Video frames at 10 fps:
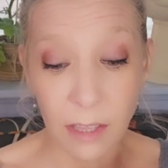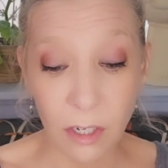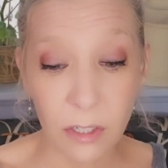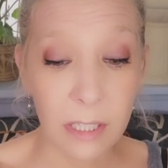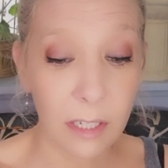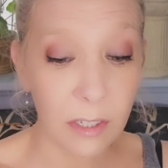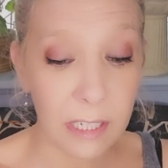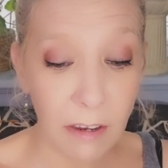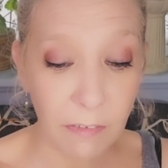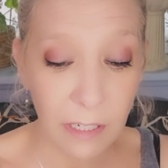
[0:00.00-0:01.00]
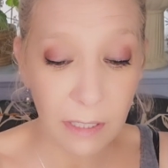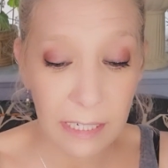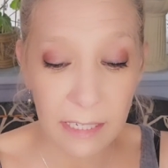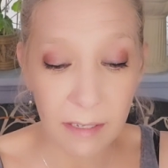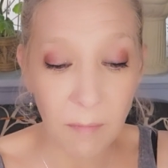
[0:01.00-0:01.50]
There's
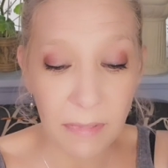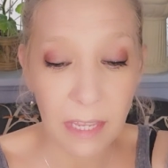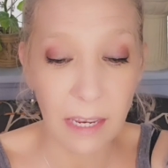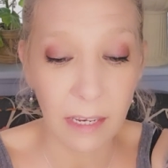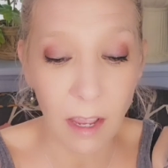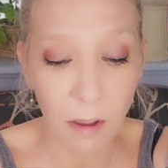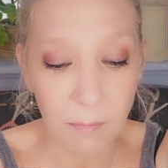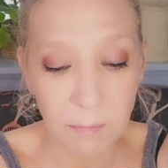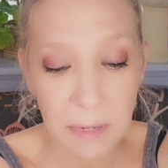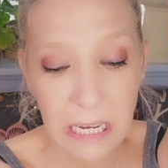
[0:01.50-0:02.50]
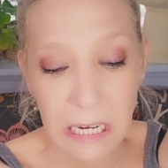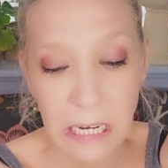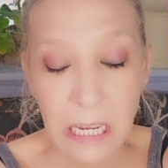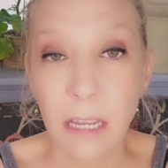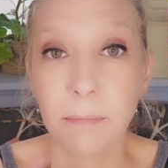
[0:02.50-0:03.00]
definitely something
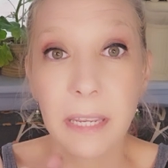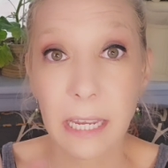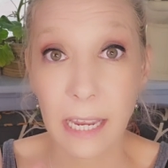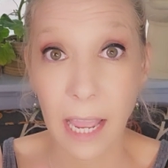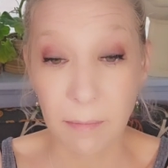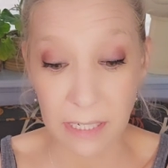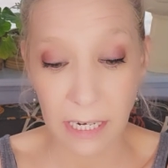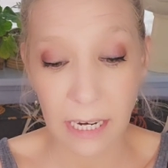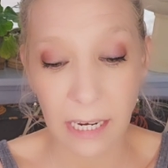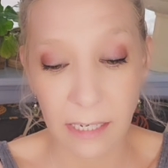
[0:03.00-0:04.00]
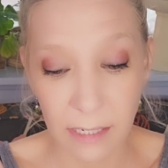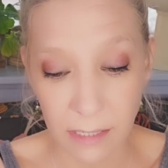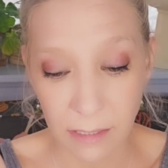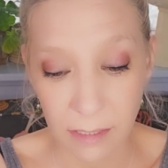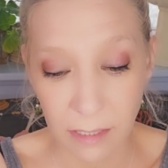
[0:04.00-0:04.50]
being kept
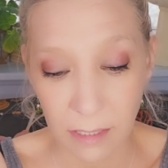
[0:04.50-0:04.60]
hidden,